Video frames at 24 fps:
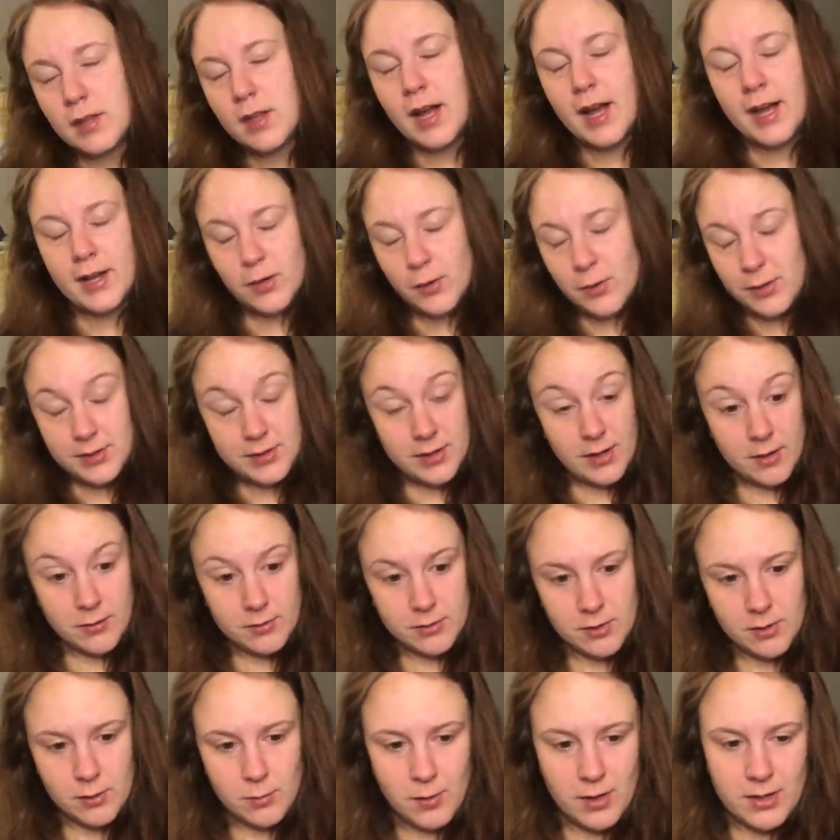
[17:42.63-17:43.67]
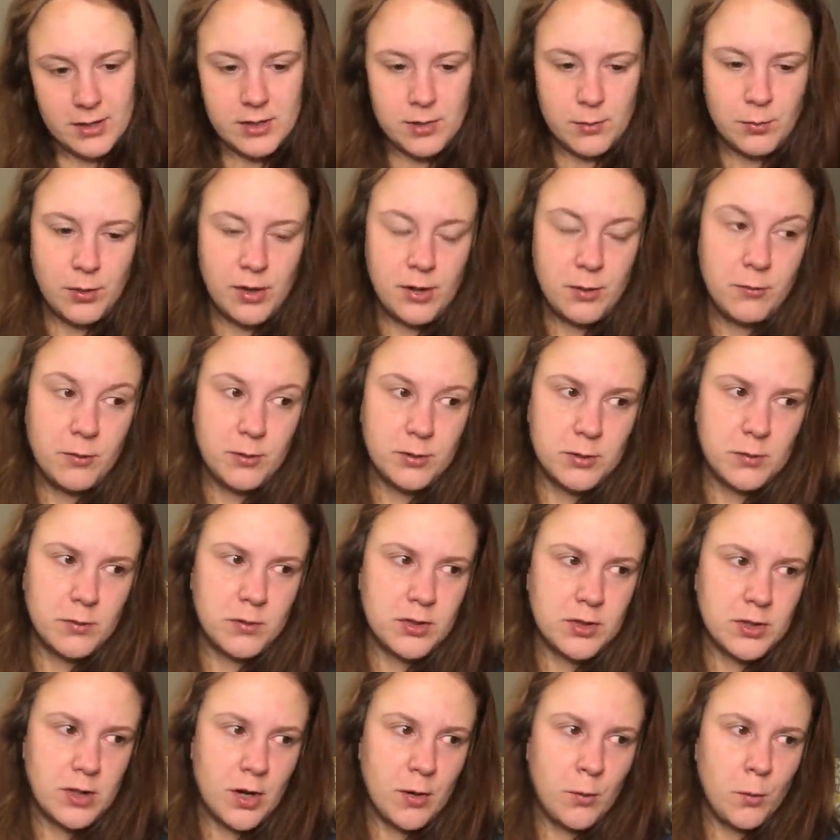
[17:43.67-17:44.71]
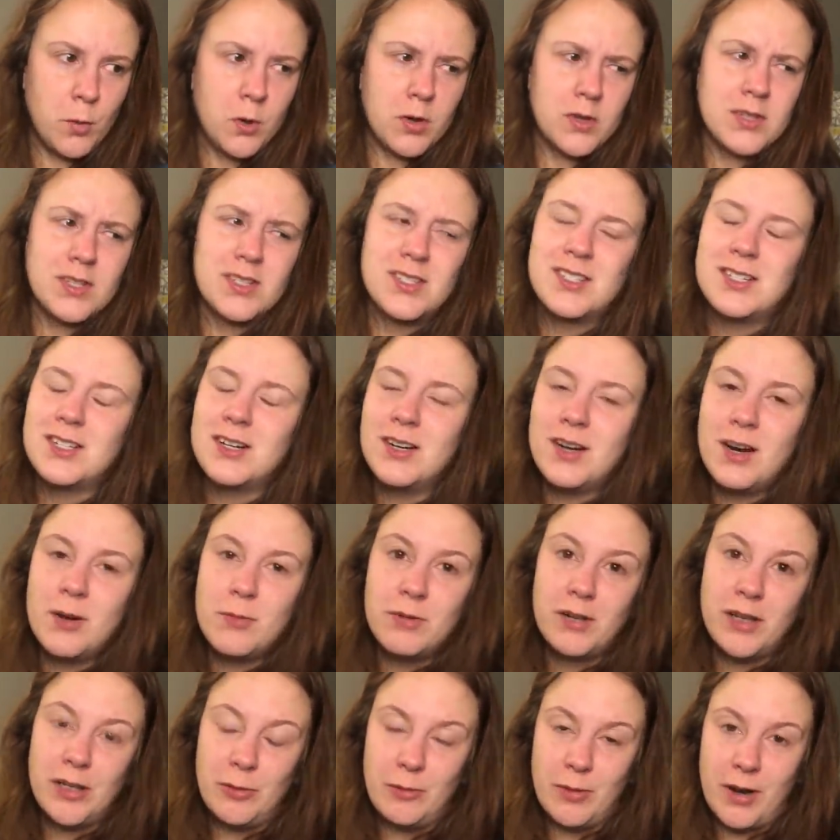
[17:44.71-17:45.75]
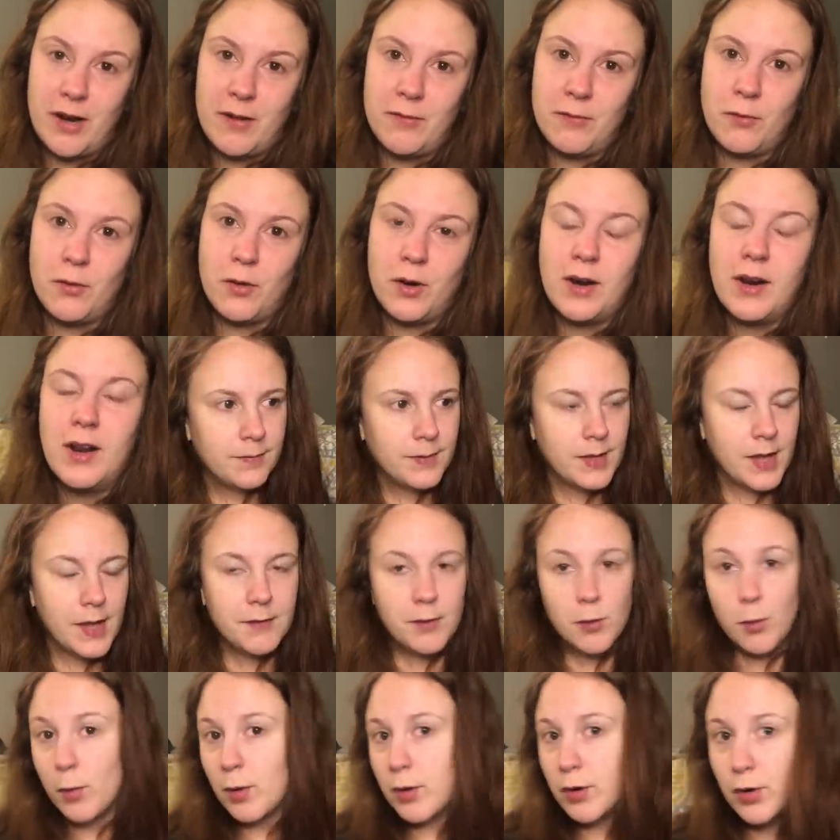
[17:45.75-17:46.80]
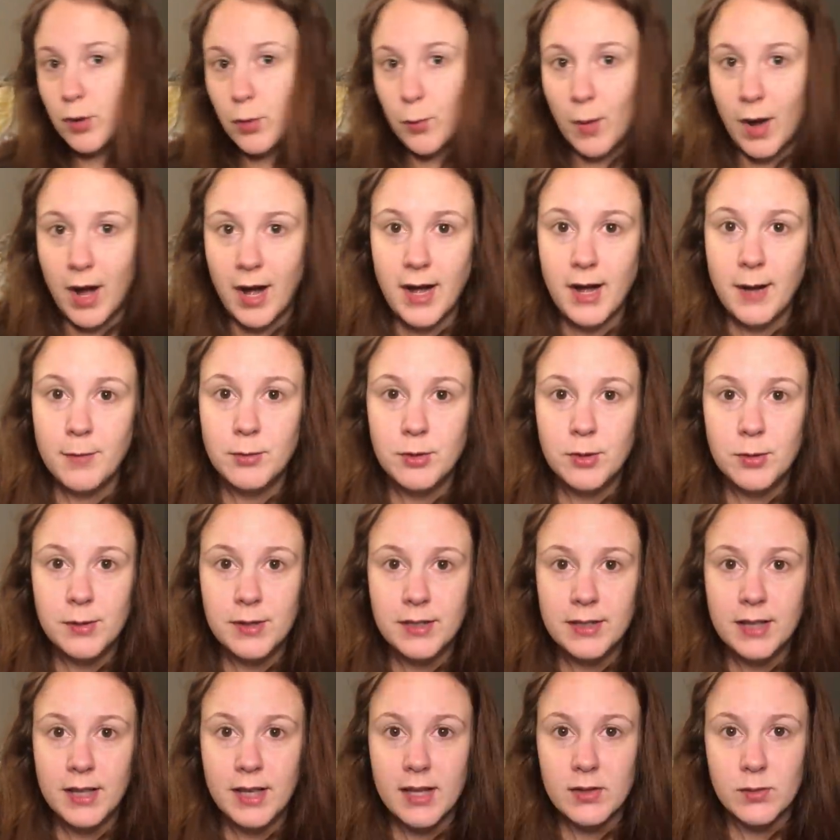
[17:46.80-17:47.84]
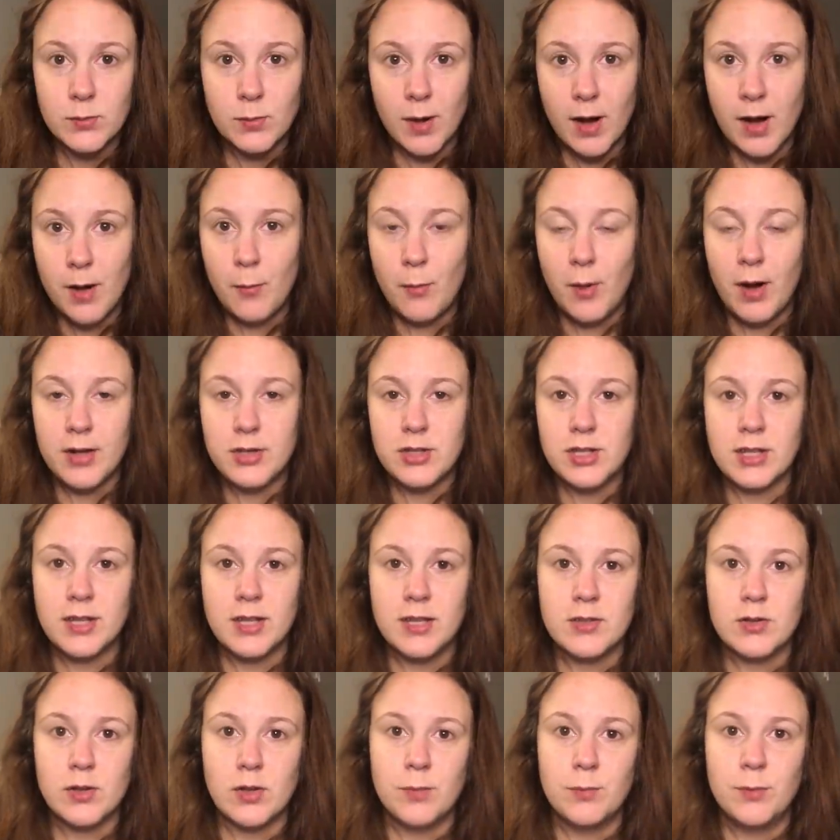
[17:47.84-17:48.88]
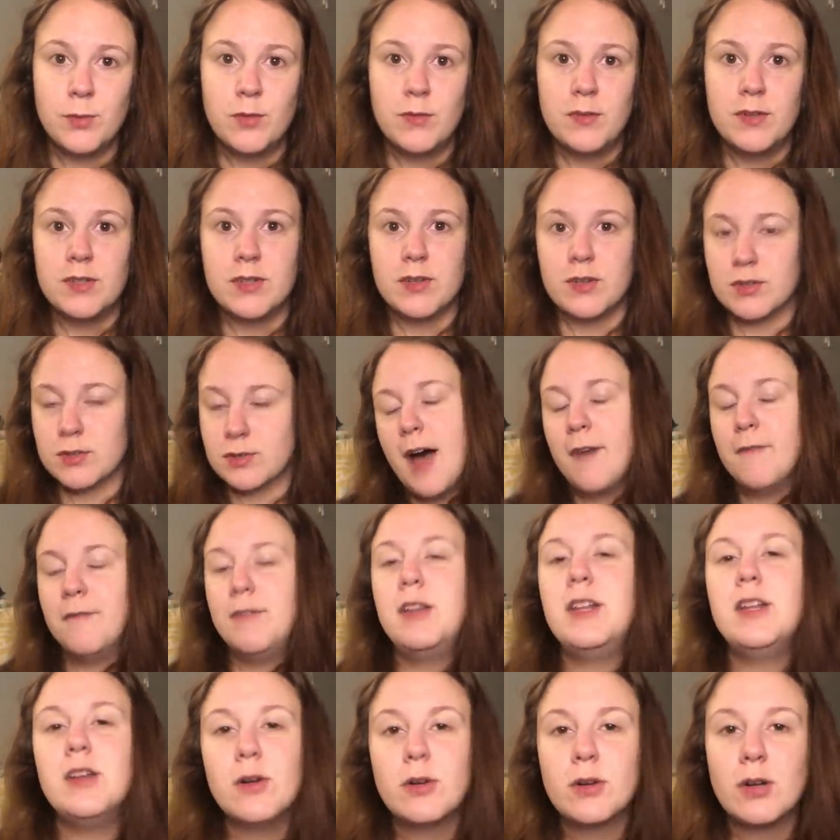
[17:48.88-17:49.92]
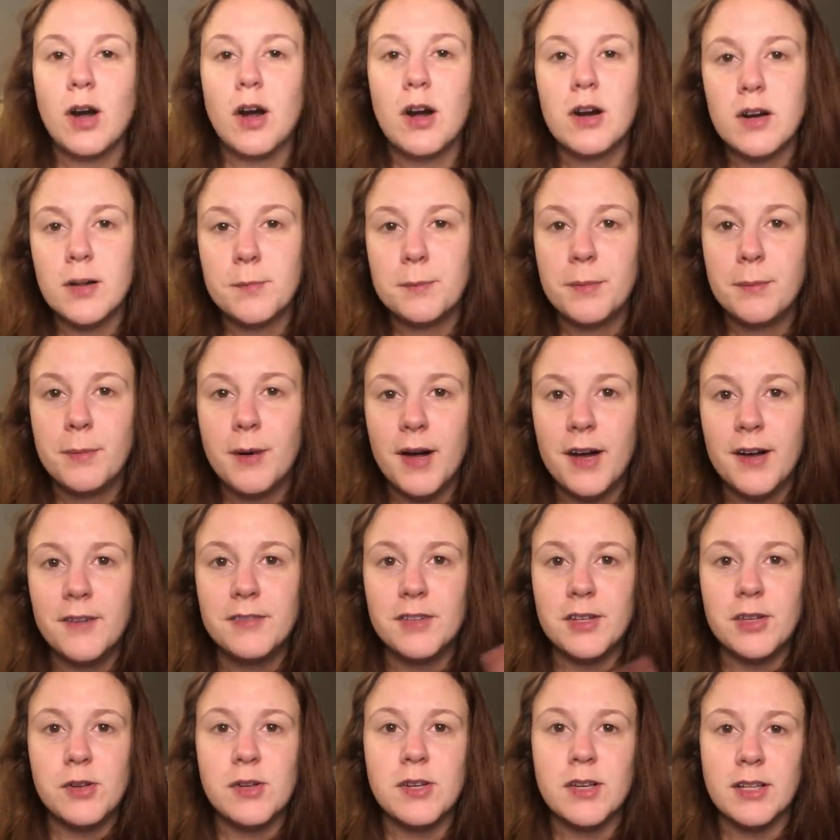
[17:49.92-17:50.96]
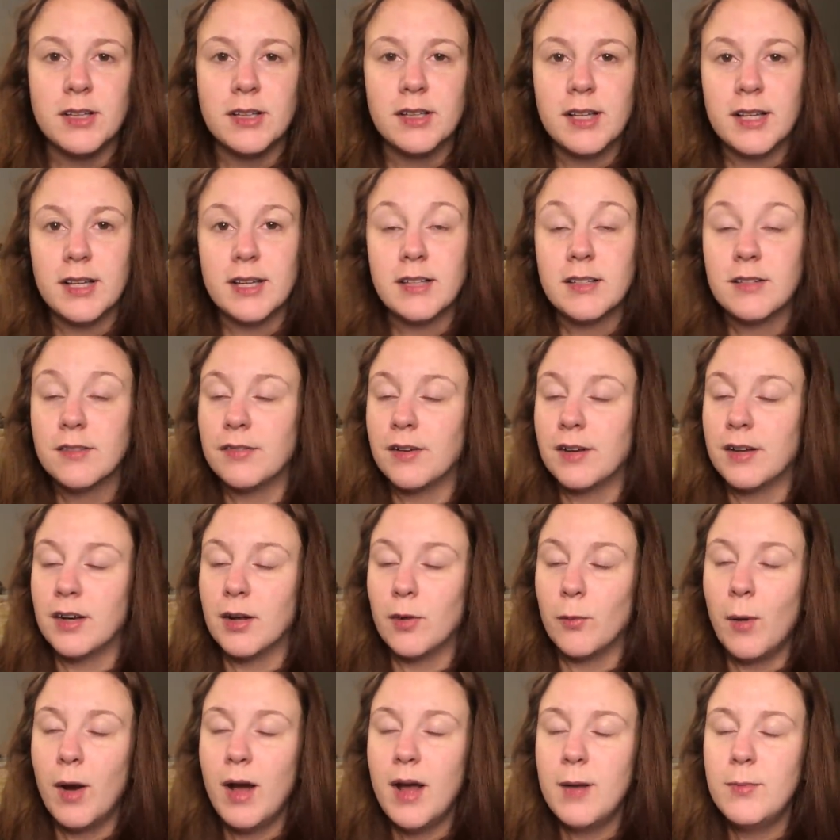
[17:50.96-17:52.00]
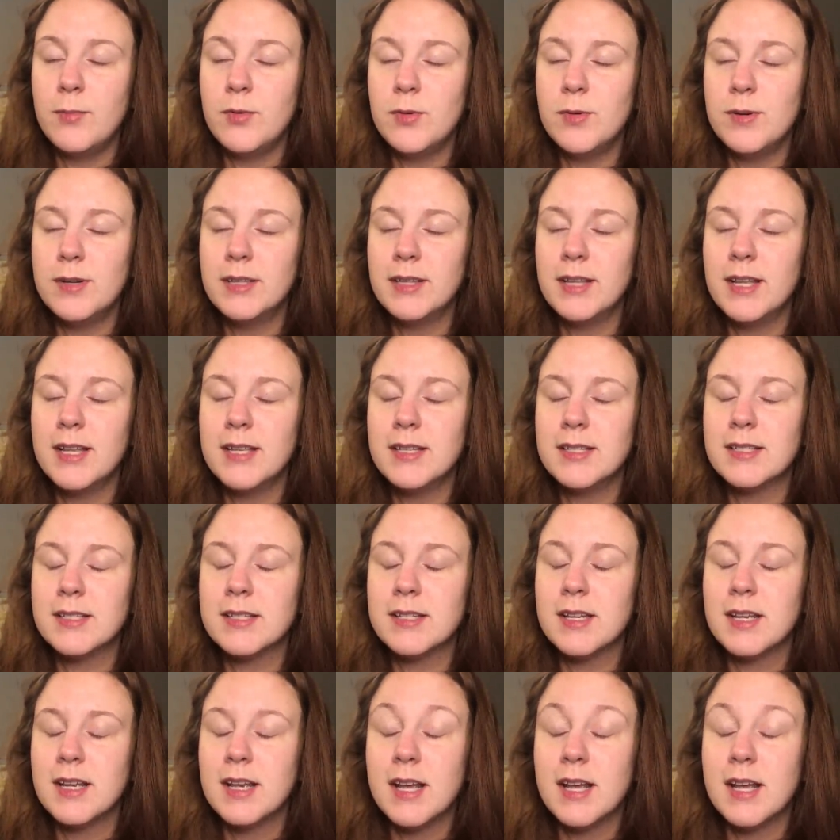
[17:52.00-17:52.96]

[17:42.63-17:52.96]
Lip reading: I know I said I was gonna watch the prequels for Star Wars. Still not really ready for it. If you wanna know why I'm doing this, why I'm watching these old movies, there's a video card up above that you can click to find out why I'm doing this.